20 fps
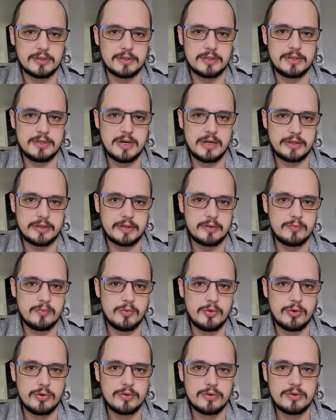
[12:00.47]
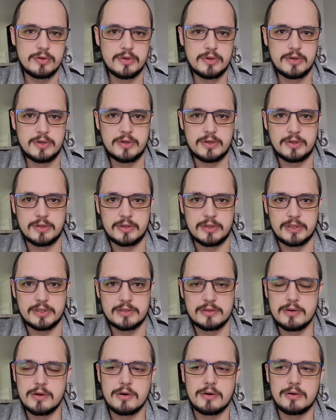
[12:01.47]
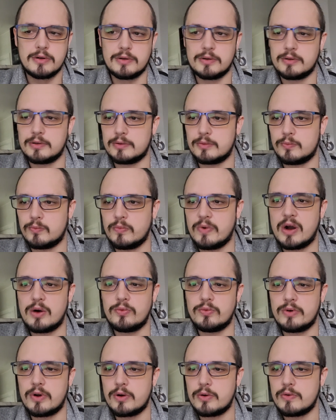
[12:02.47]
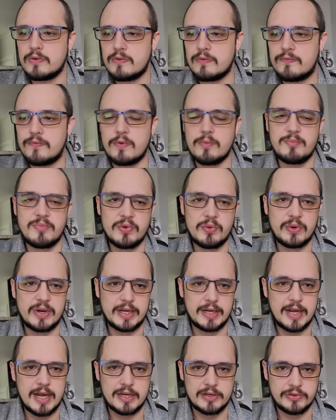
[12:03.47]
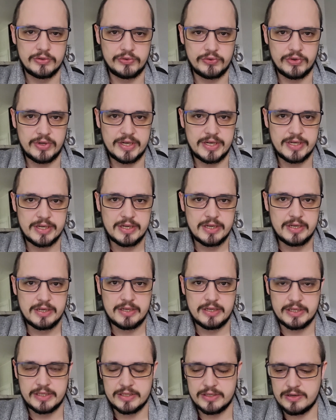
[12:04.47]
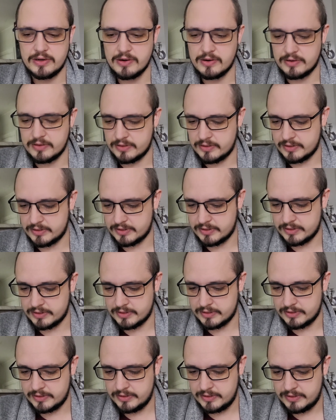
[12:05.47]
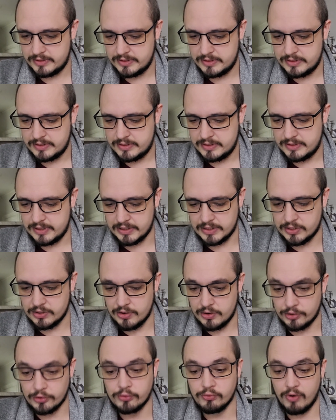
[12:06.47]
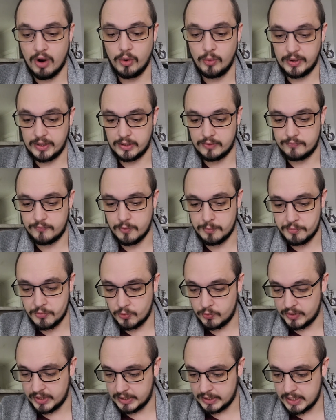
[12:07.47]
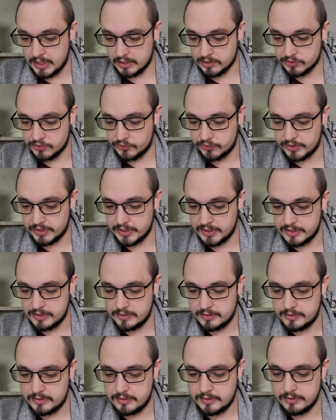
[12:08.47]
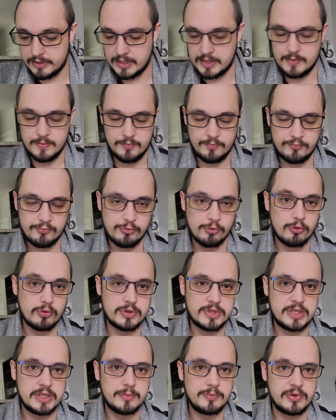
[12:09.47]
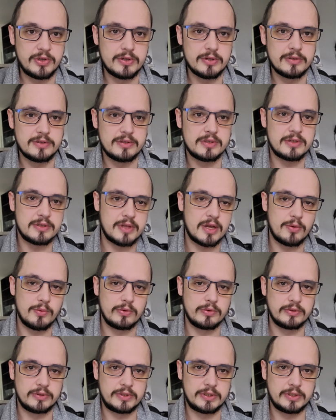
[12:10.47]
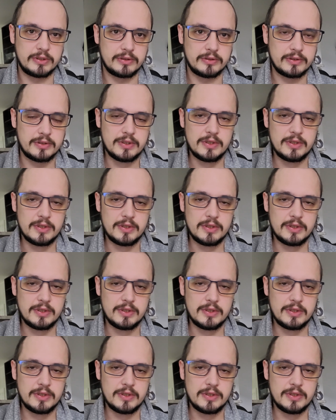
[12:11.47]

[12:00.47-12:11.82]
nothing more. It's not a well-known footballing country. It's not a growing footballing country. They bought it because they want to